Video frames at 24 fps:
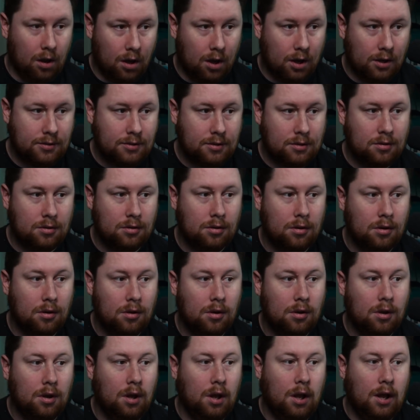lost
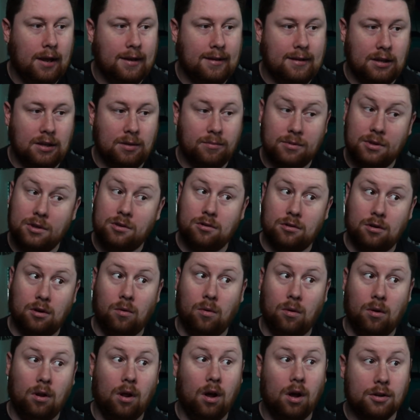and teams that should
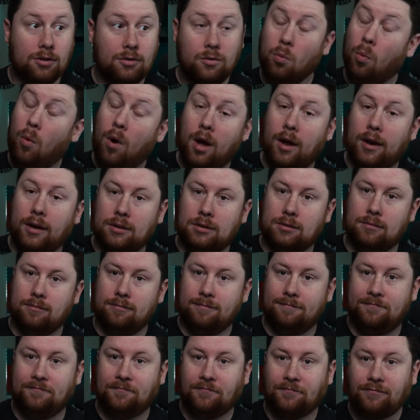have lost won
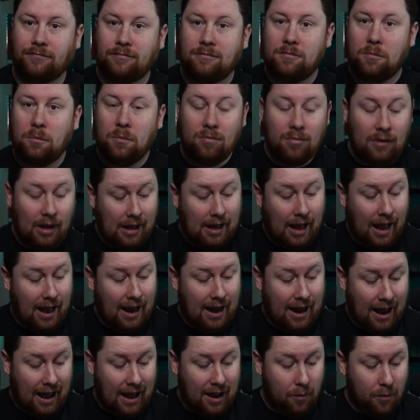
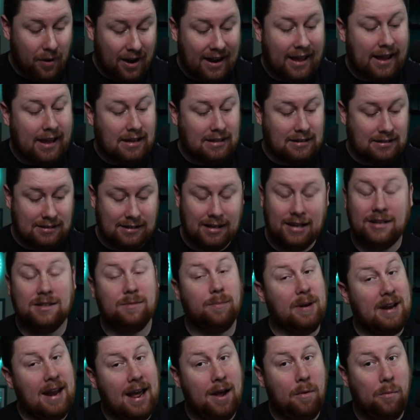and I went eight and
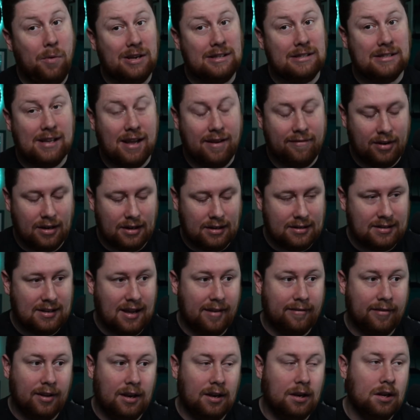six. My dad went seven and
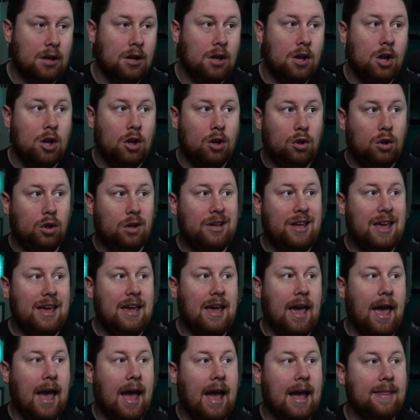seven.
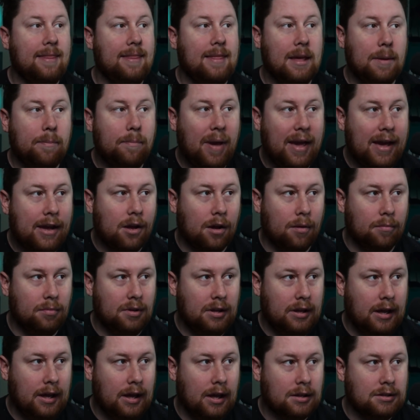Looking at the Pick'em
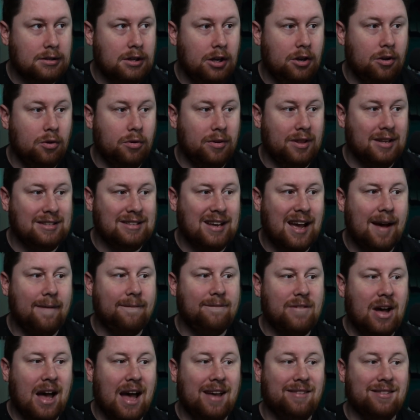League, I'll tell you who the
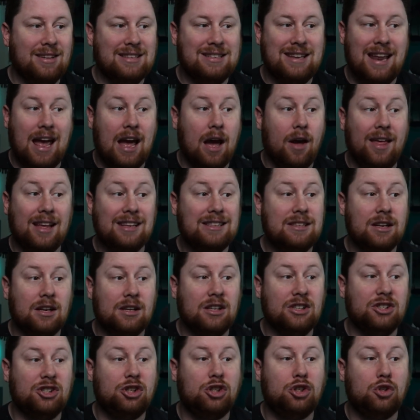top five is now. That
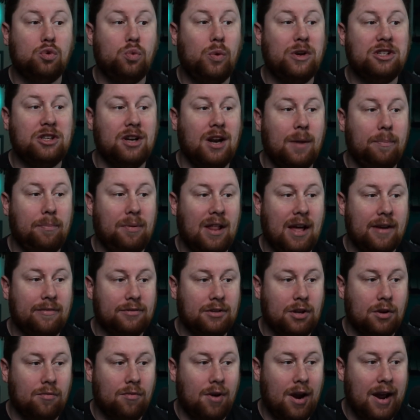sucker's switching up
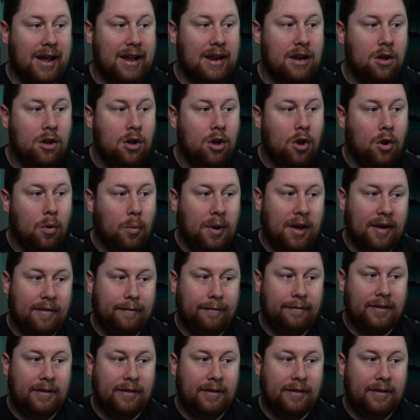left and right. We have